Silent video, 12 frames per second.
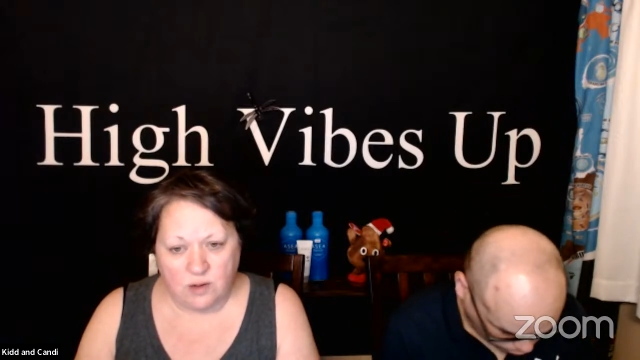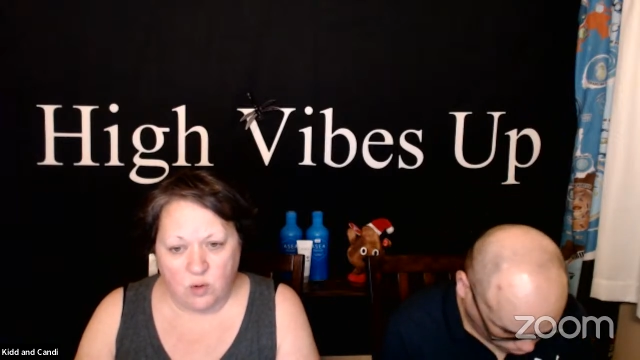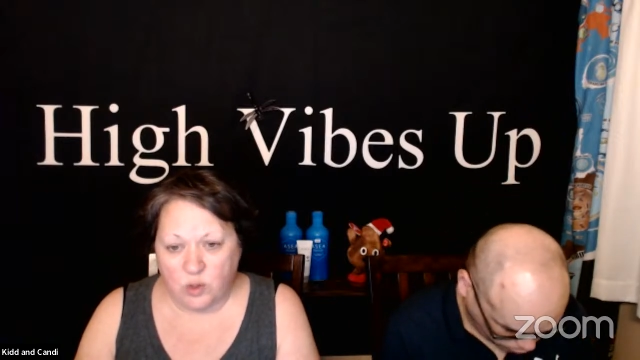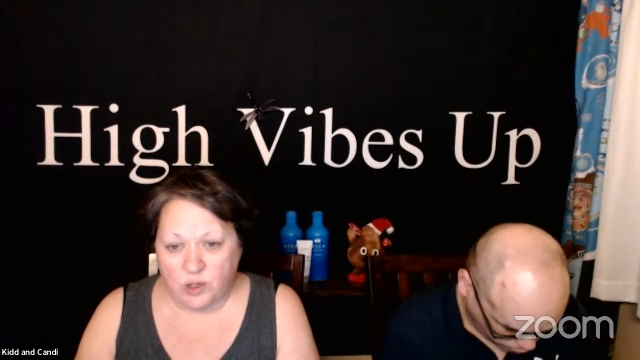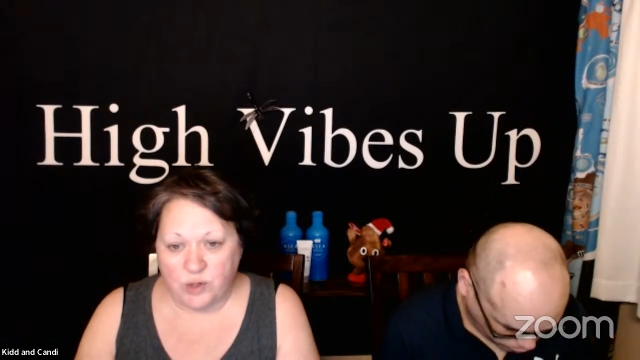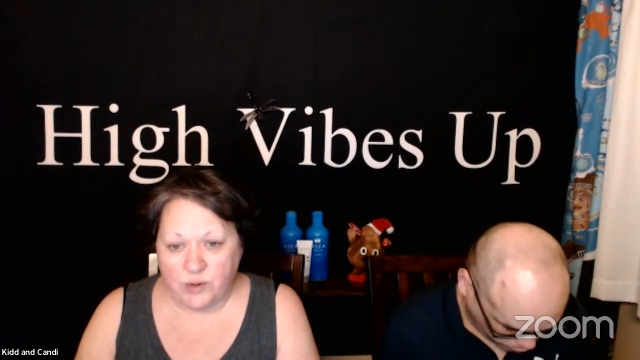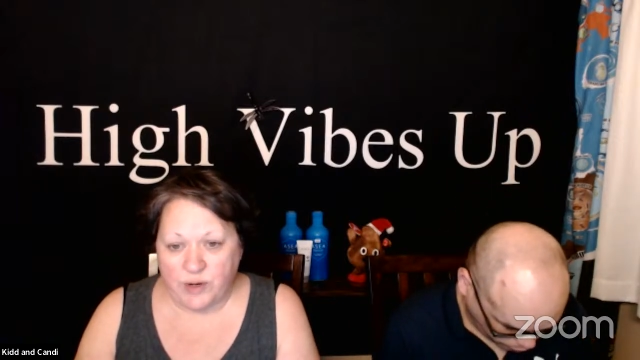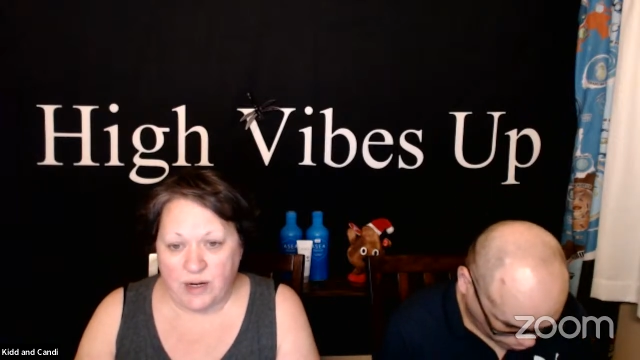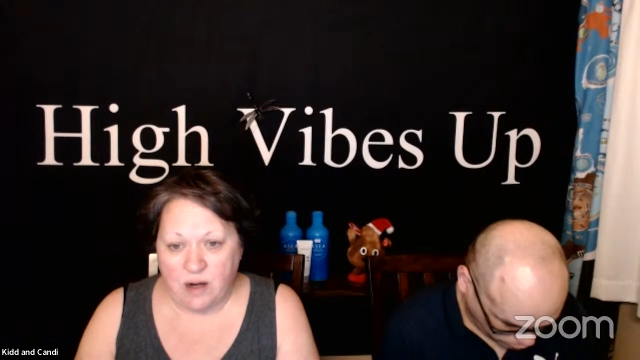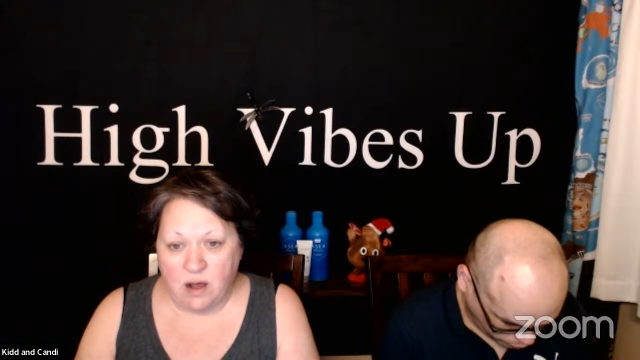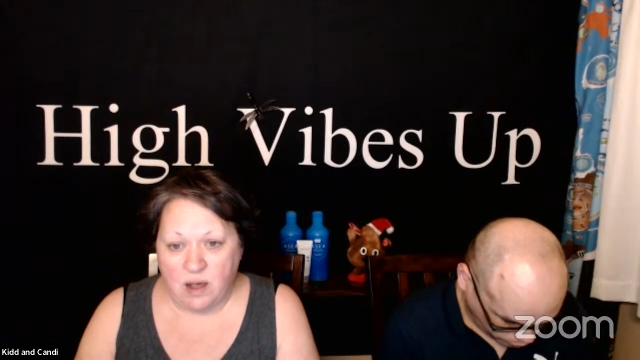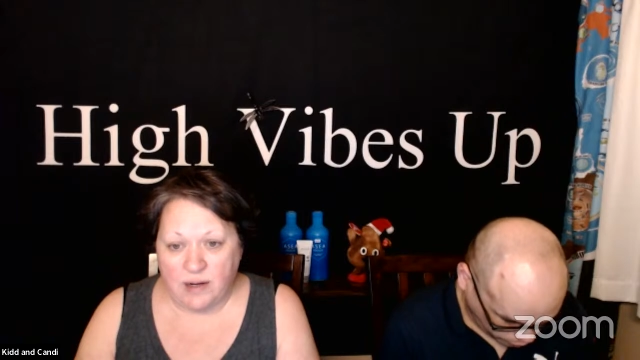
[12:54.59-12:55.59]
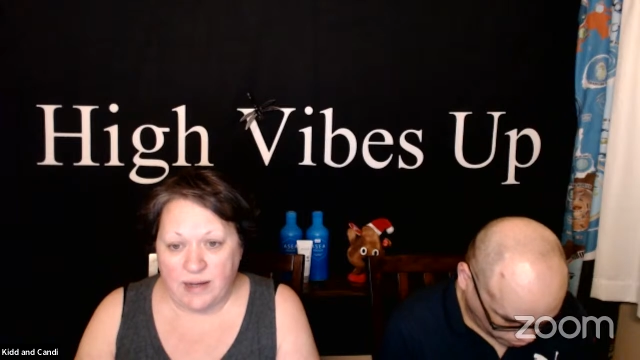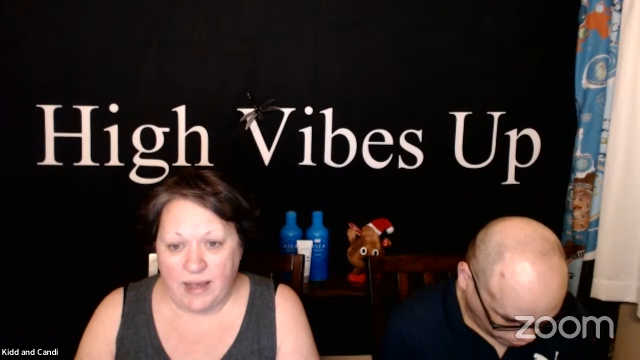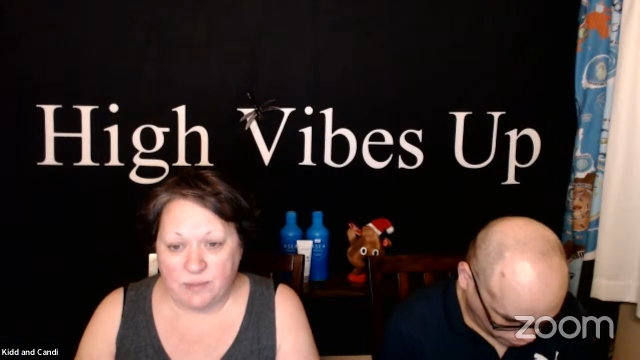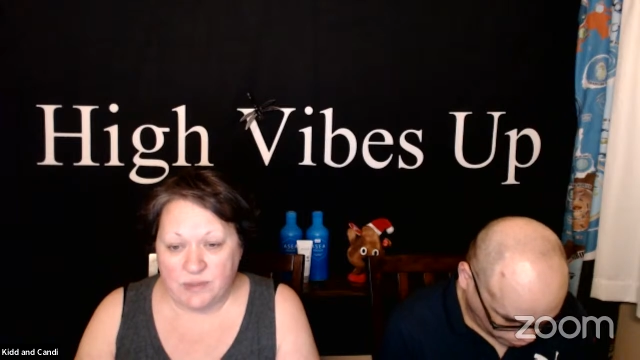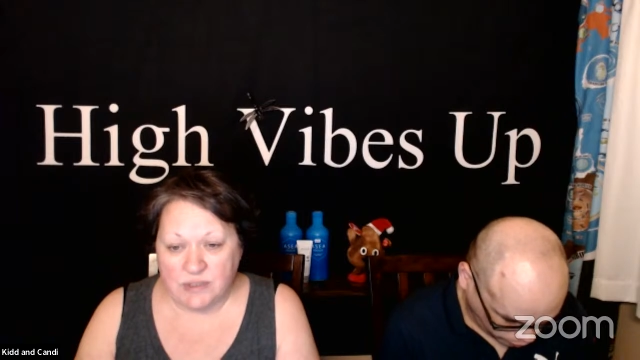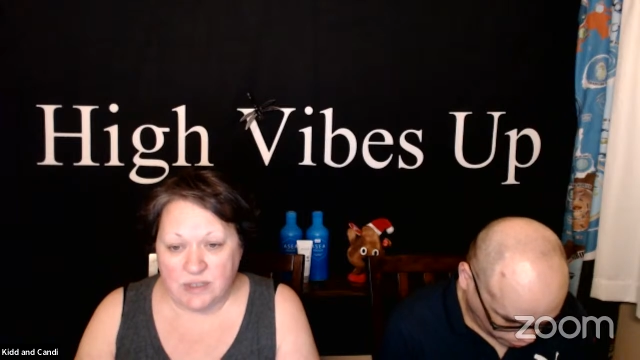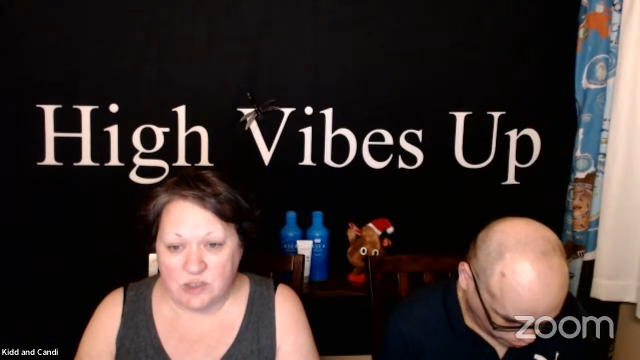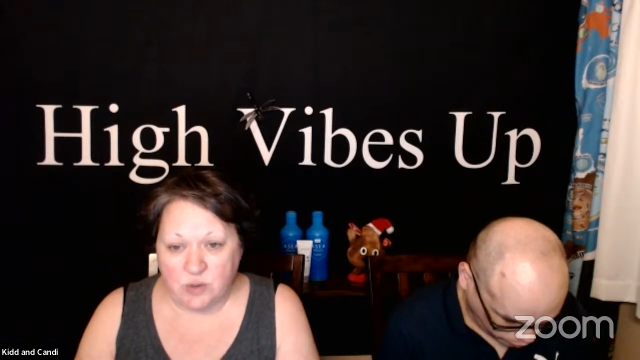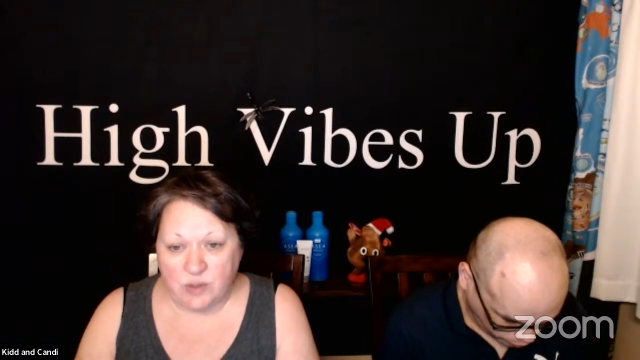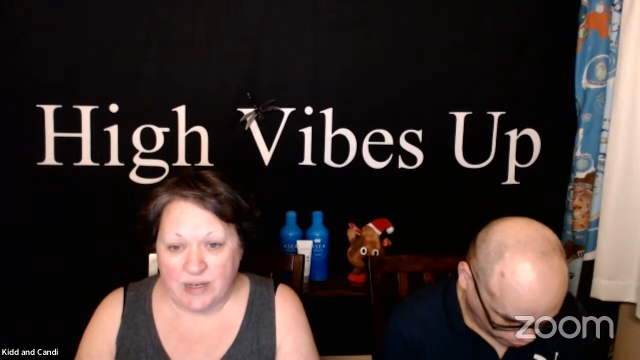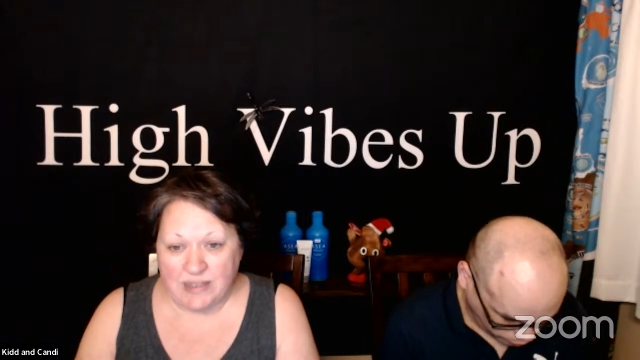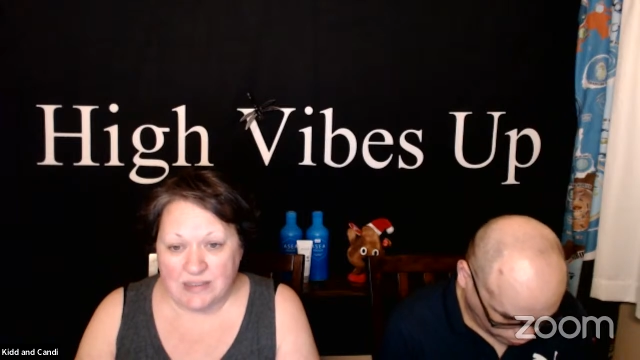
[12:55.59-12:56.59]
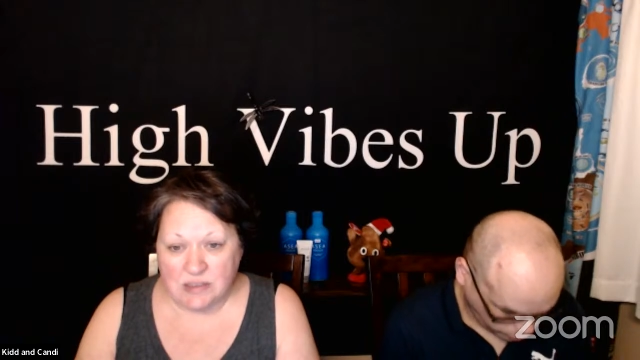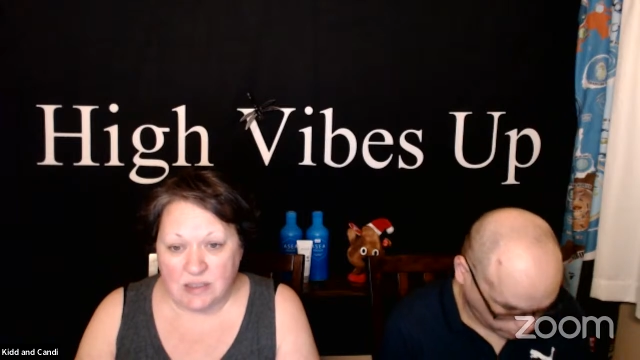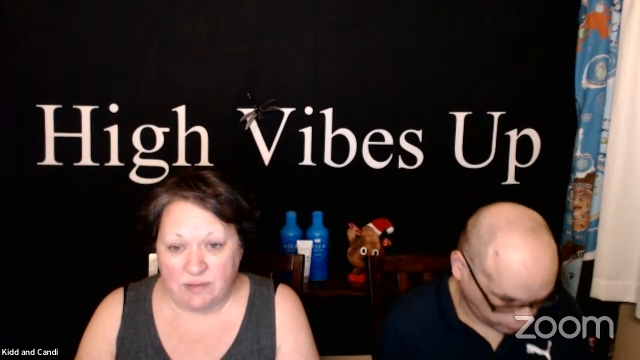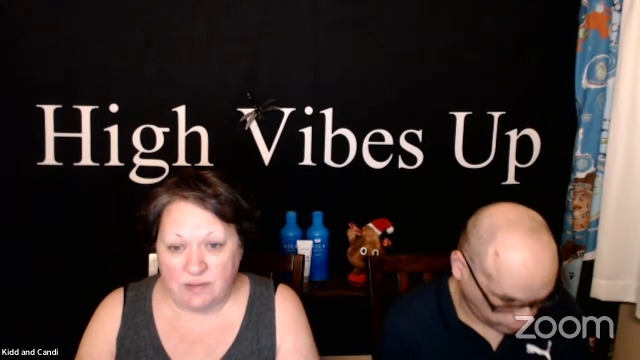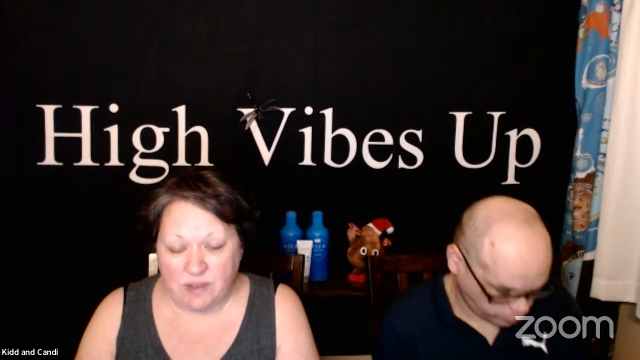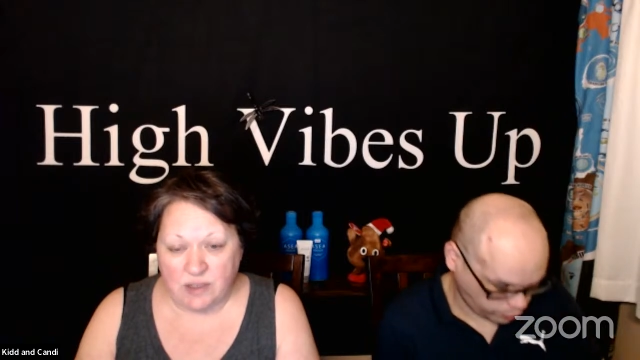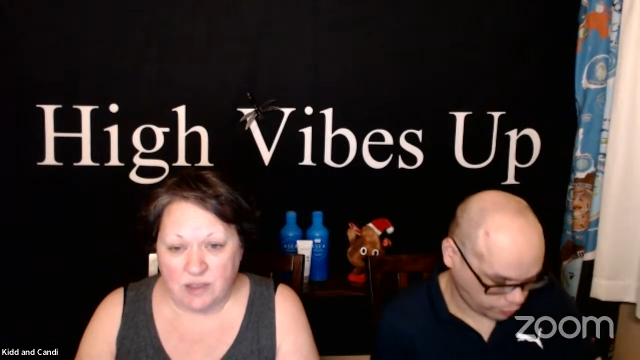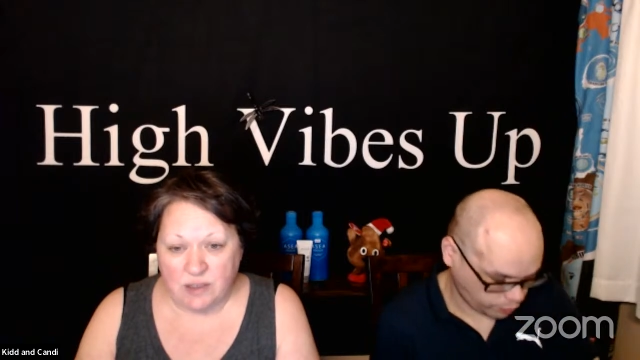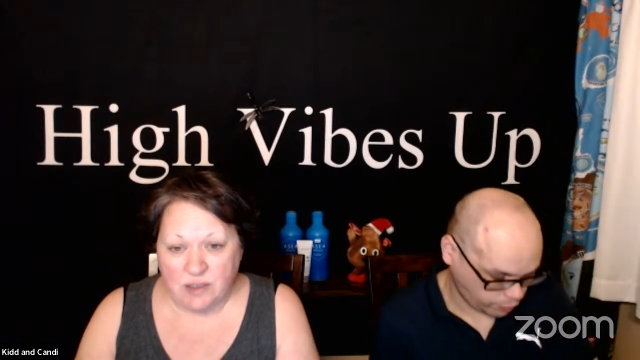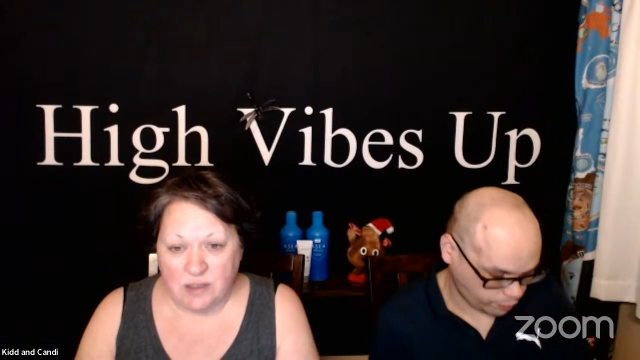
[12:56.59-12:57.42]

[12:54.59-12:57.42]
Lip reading: order it on Amazon so it gets delivered.